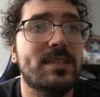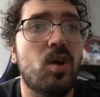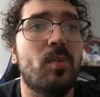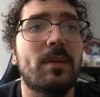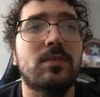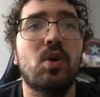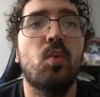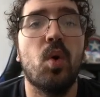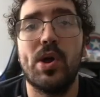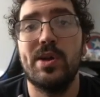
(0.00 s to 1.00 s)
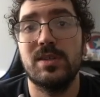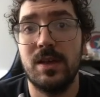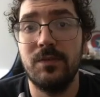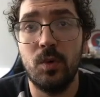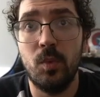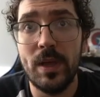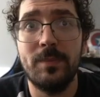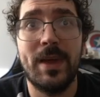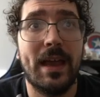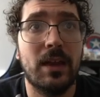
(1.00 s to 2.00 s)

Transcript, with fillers: open up the Warriors of the Week pack.